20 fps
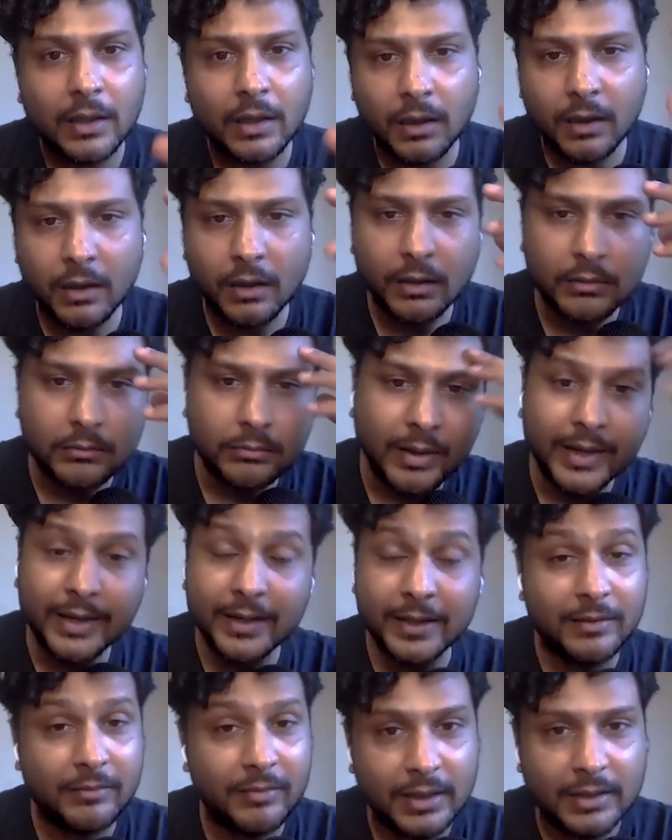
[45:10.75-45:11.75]
Uh,
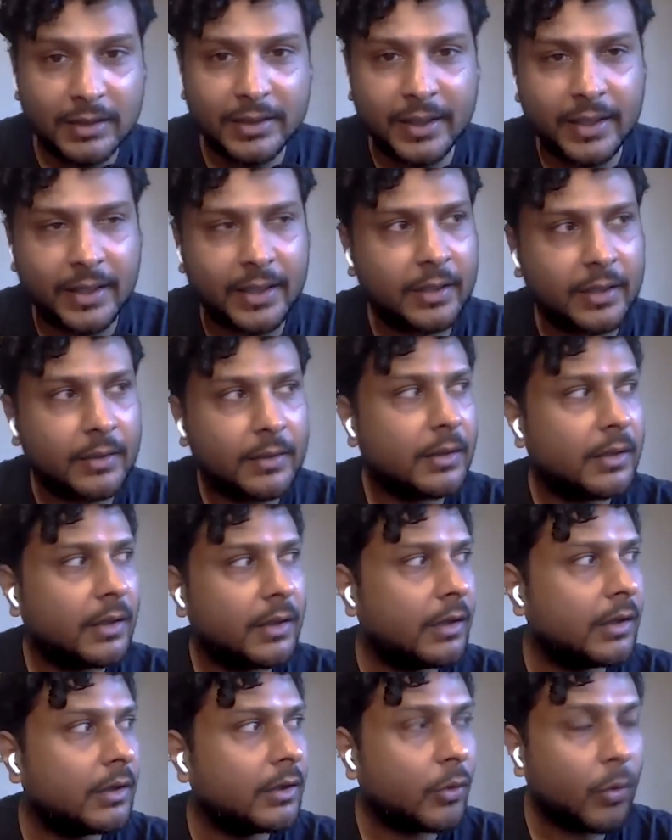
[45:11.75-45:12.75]
I did well there.
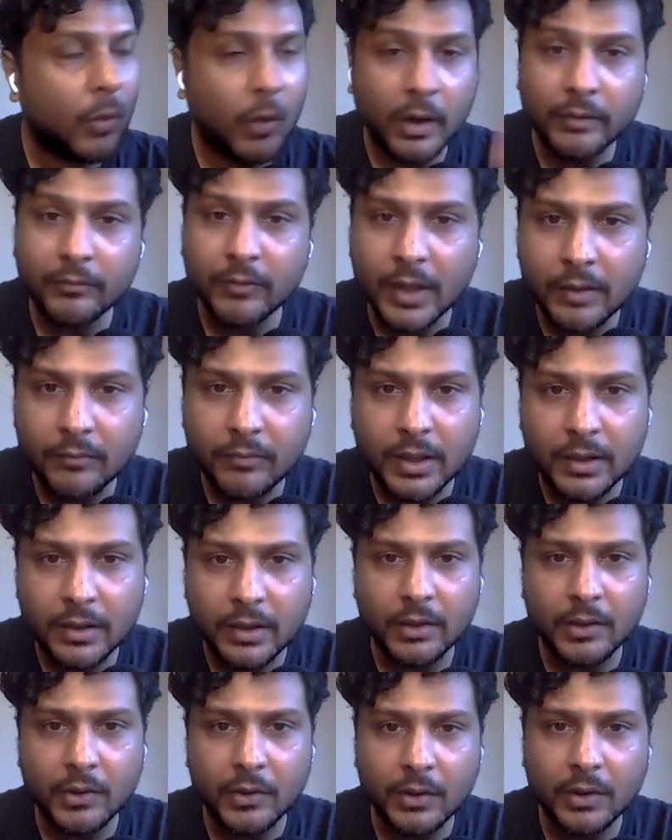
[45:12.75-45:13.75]
Uh, Rohan won one
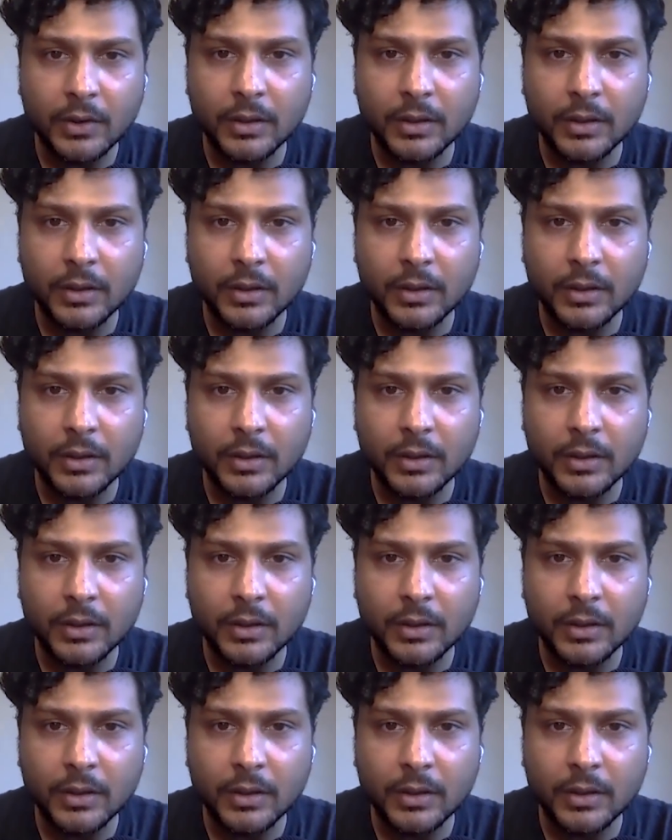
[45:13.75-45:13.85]
here.